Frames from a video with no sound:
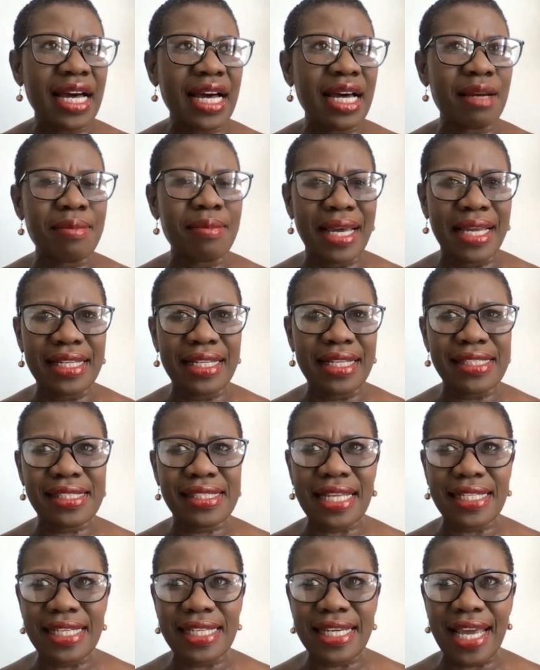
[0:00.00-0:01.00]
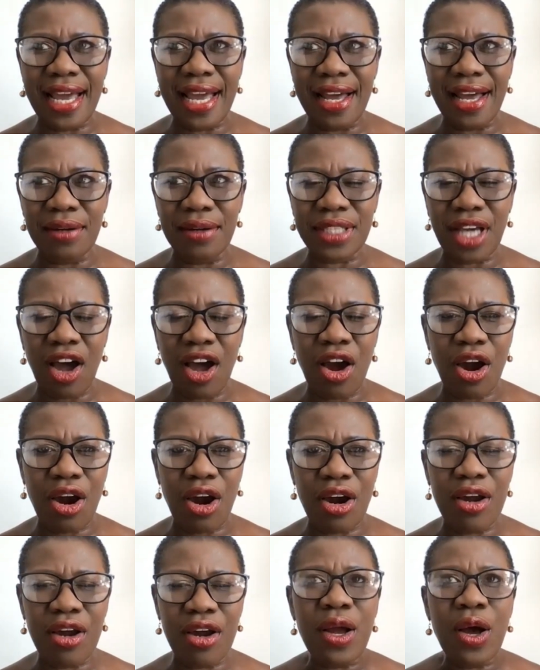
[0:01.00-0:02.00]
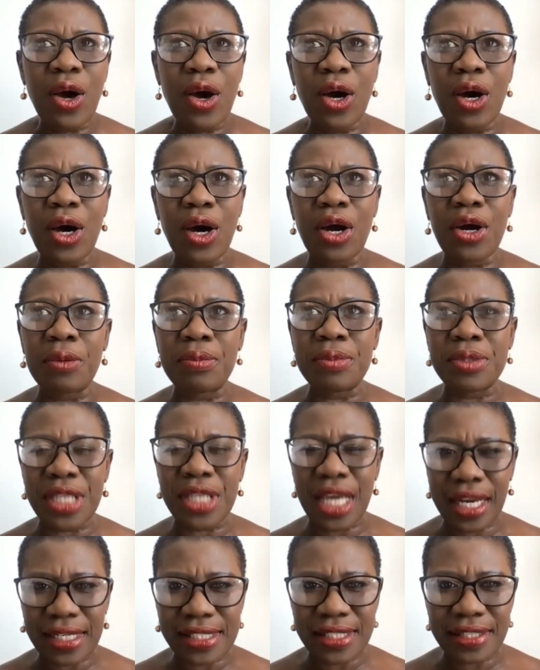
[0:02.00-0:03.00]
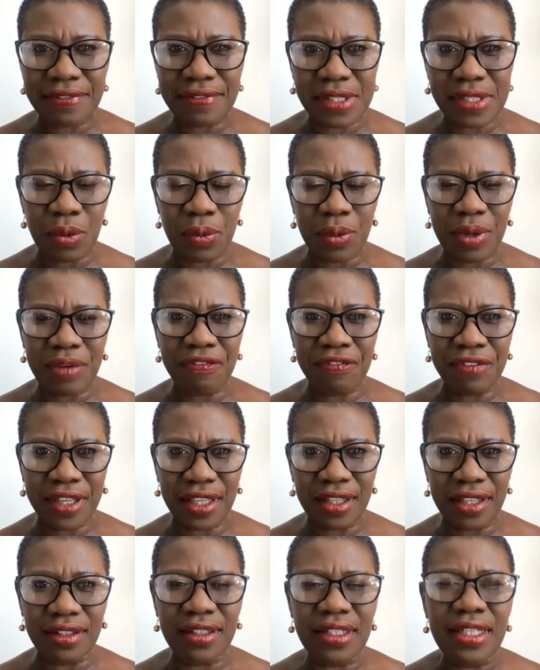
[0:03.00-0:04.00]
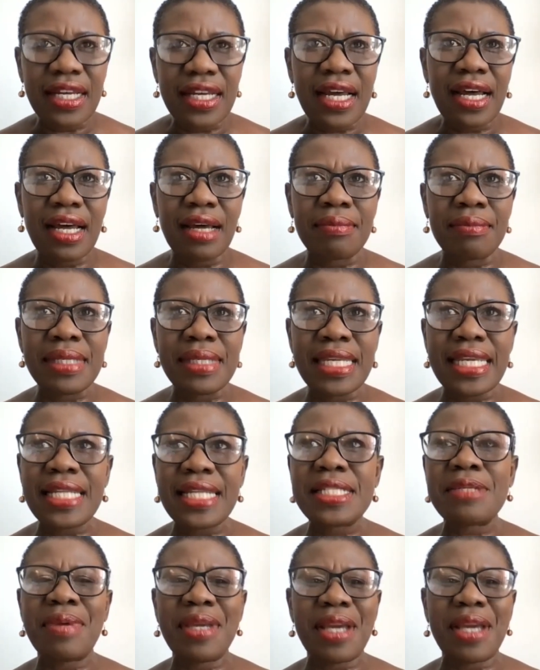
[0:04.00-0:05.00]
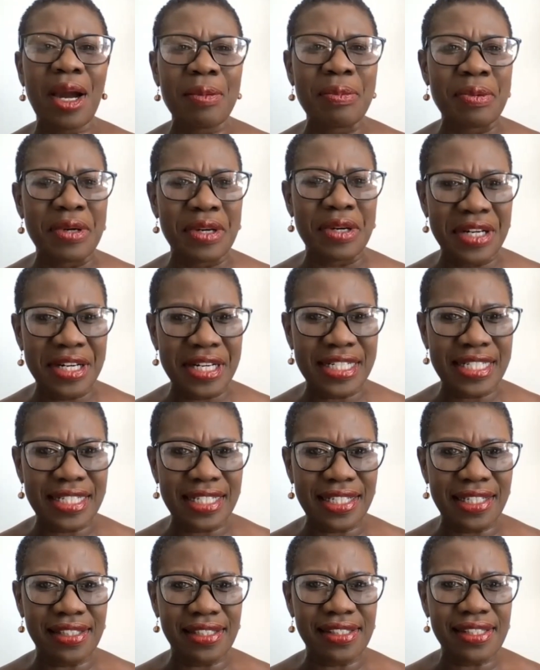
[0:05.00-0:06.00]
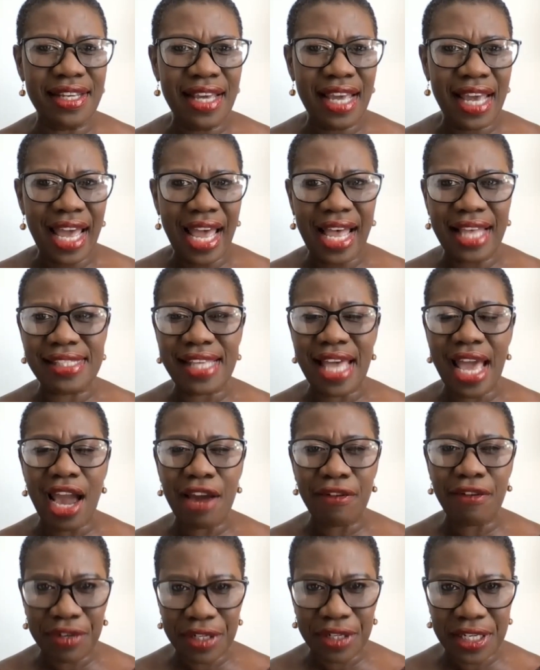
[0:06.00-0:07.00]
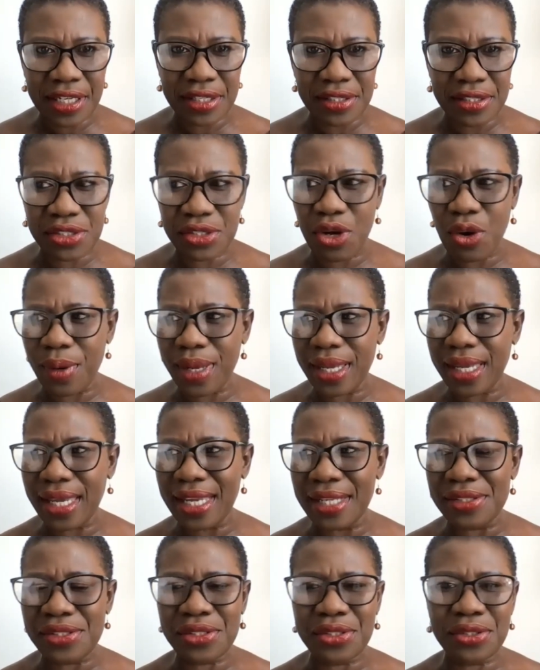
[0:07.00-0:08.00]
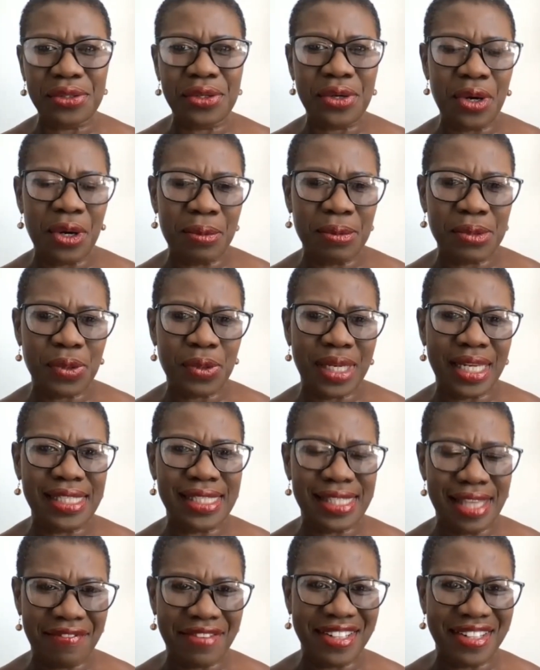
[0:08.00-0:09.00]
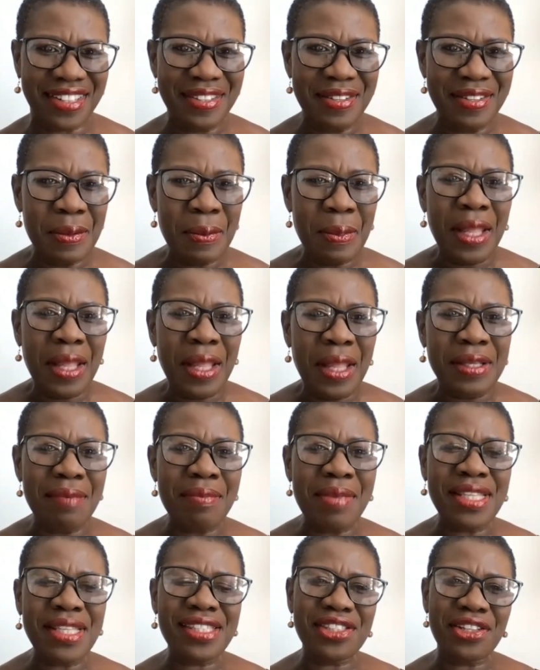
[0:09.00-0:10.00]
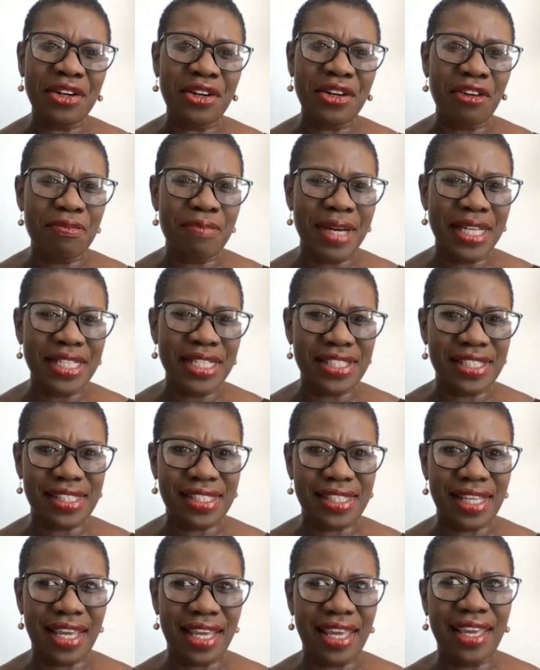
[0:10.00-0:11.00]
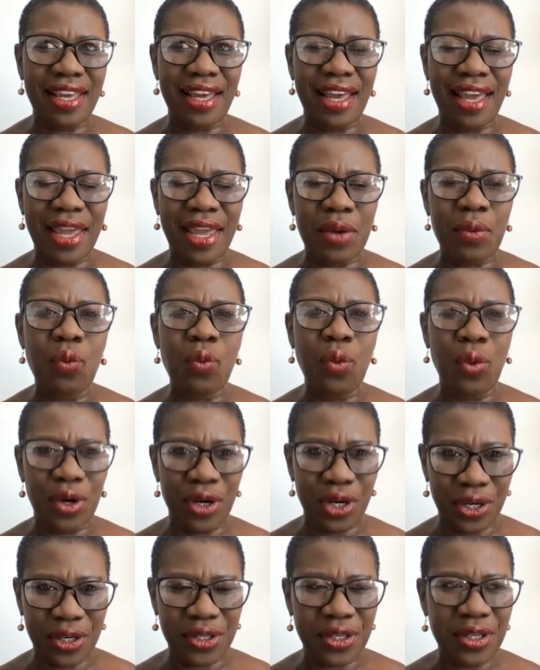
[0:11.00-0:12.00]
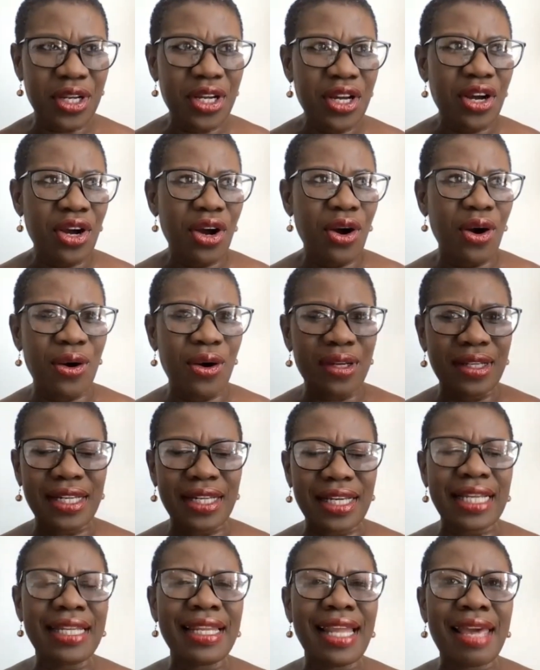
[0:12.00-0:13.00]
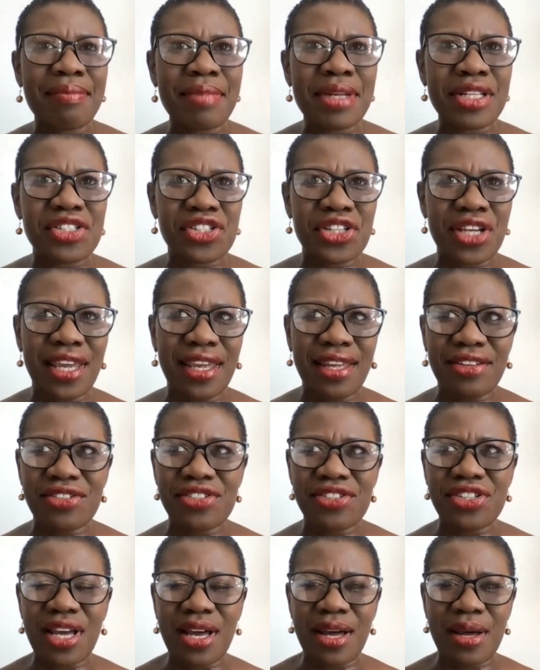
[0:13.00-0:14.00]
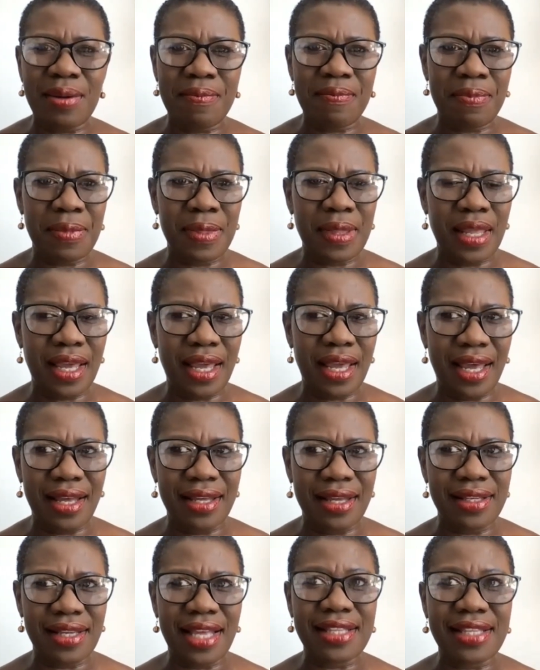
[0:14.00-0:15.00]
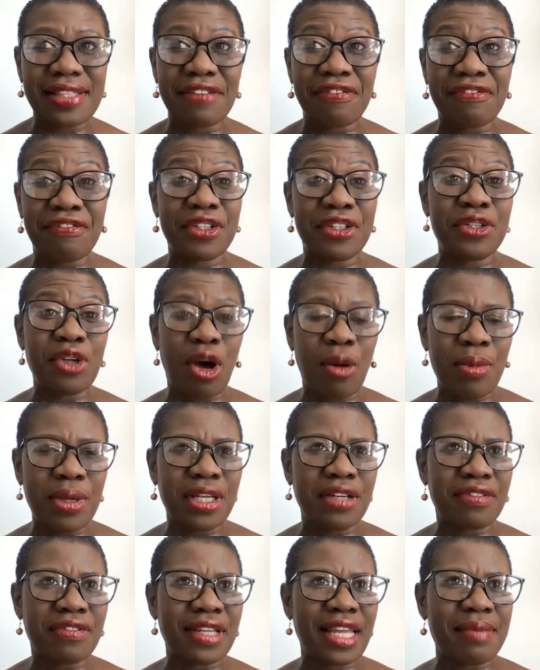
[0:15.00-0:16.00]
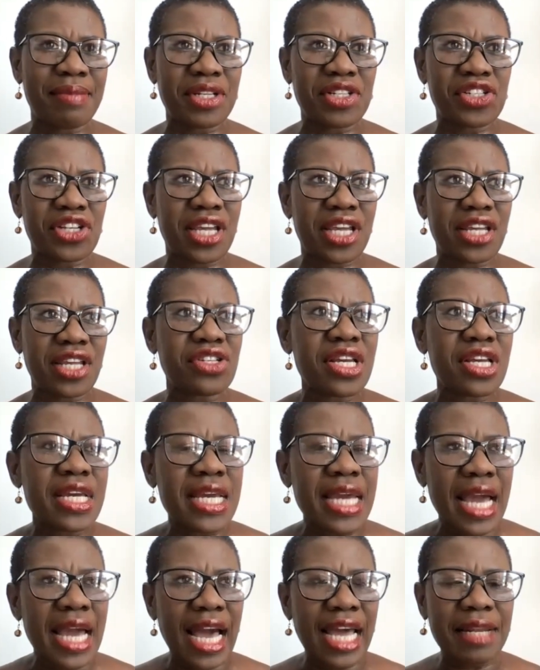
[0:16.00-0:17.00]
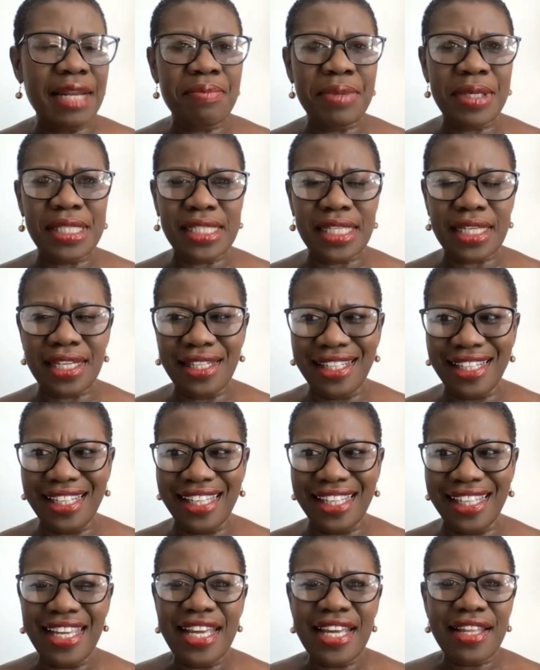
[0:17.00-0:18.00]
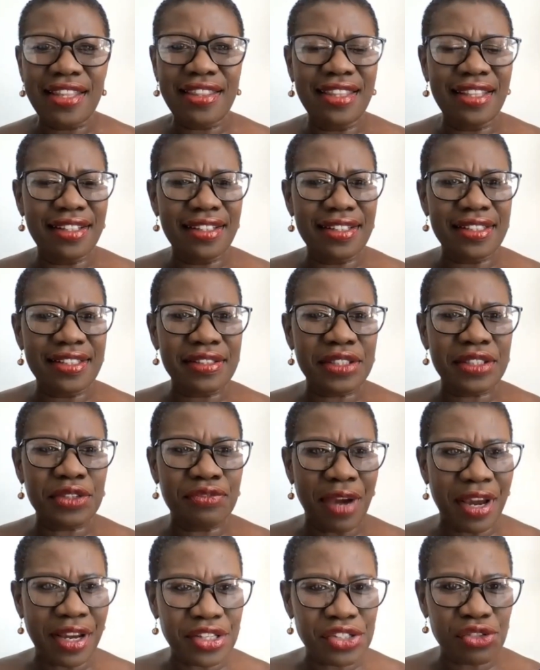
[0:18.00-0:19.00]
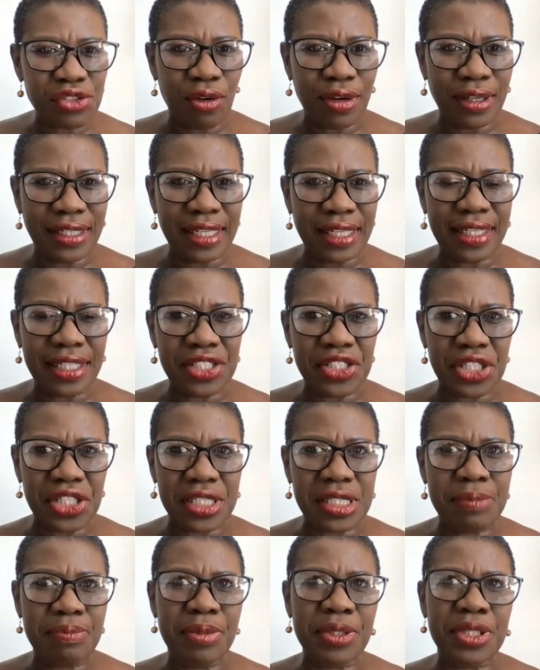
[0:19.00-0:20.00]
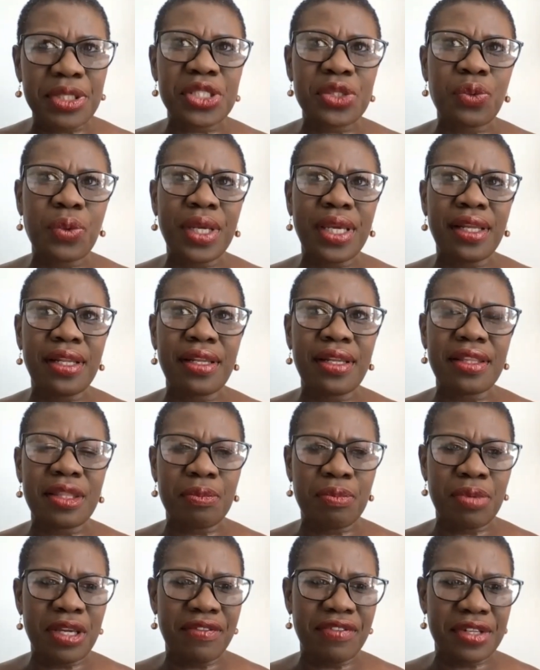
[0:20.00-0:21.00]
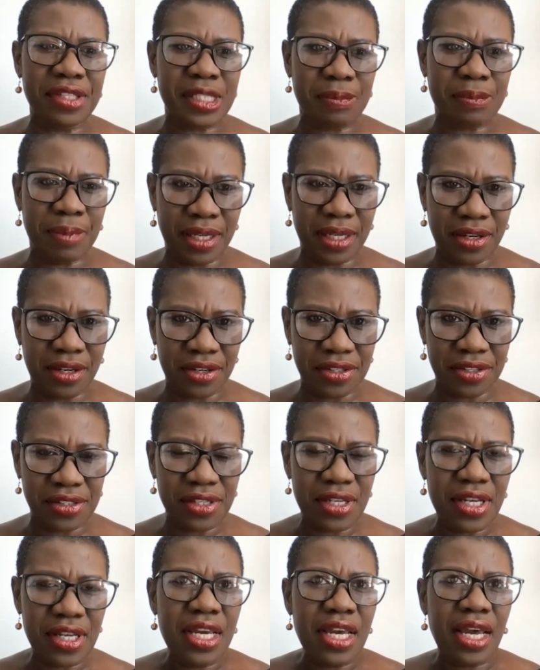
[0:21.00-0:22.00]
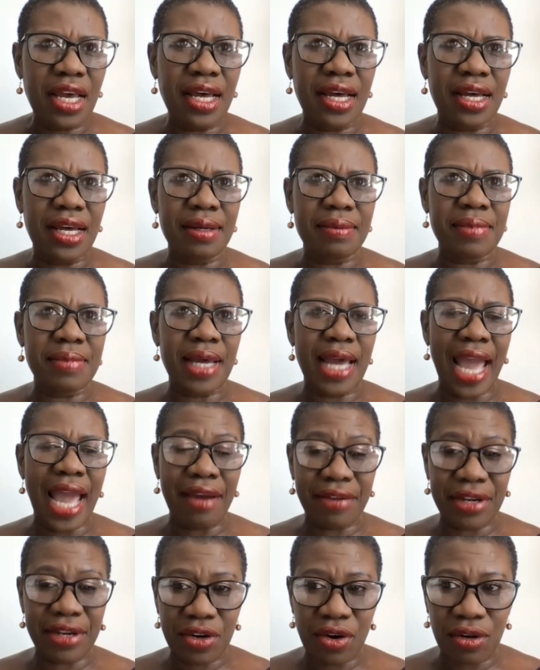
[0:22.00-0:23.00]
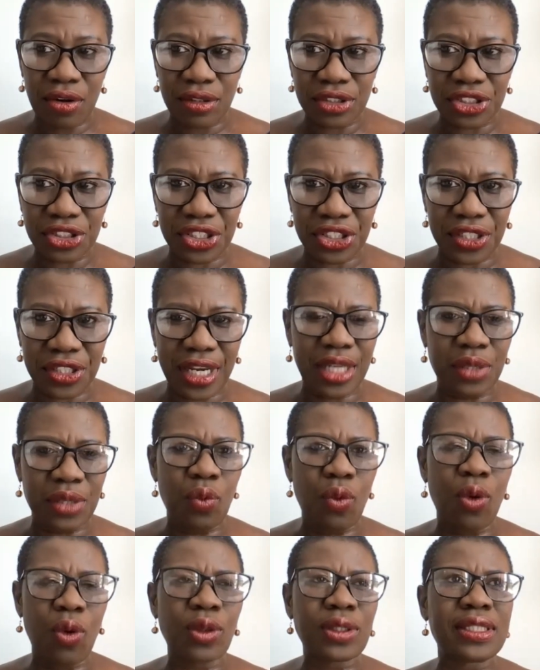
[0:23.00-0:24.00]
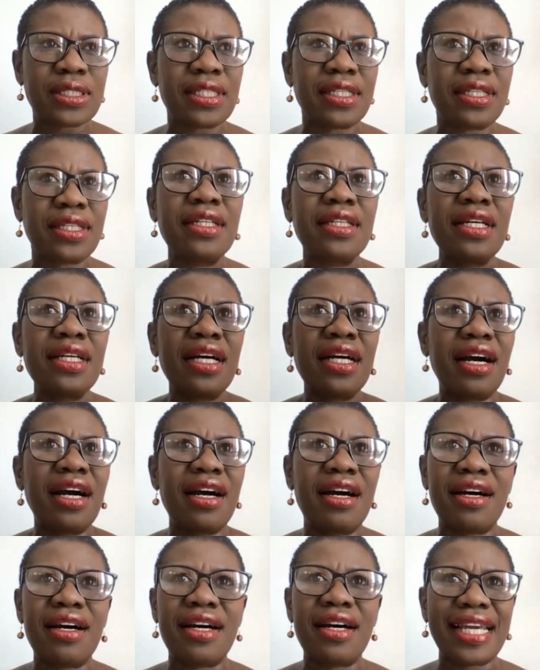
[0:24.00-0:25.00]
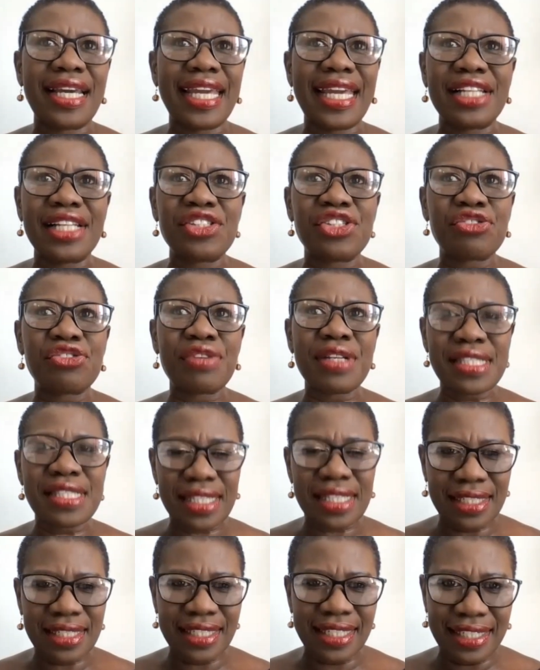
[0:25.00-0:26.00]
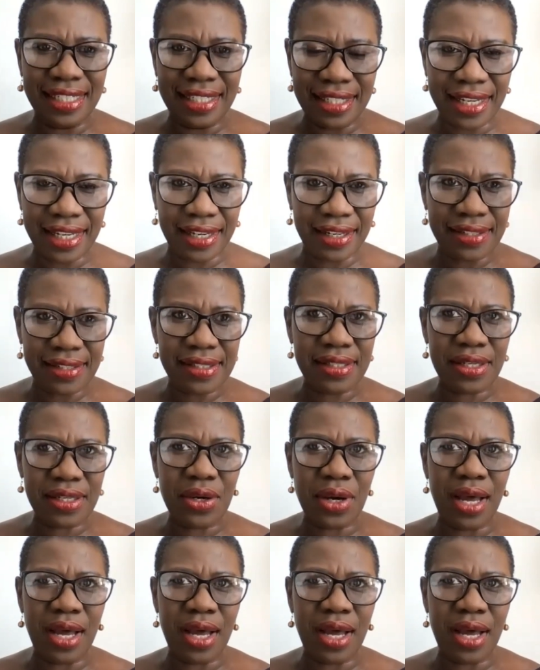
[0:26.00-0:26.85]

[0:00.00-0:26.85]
and setting out our objectives and what we feel need to be our priorities as Africans going into COP27. Let me start off by just saying a word on climate change, the phenomena of climate change, and particularly the very strong linkages between the previous speakers. Agriculture and water are intrinsically linked